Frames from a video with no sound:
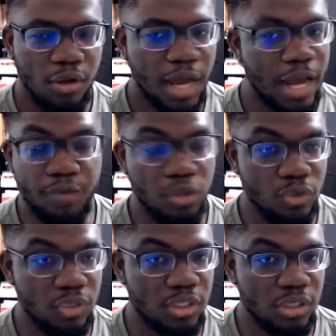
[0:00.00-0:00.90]
I haven't
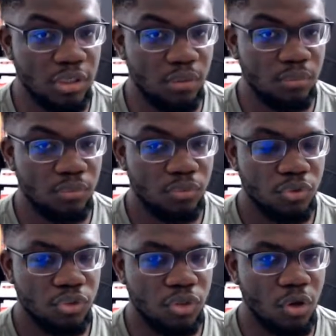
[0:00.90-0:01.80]
used it though.
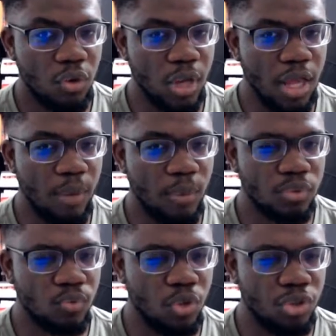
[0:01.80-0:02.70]
So I
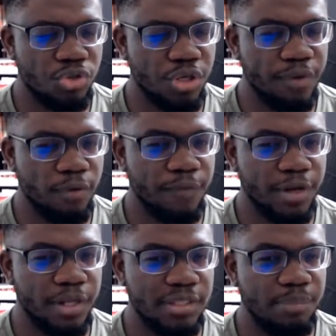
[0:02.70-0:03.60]
was wondering if I could find
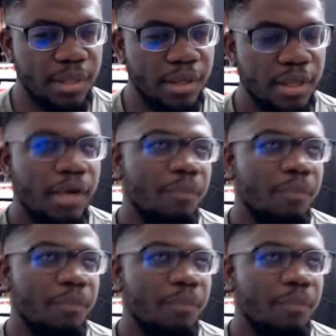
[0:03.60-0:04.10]
a simpler,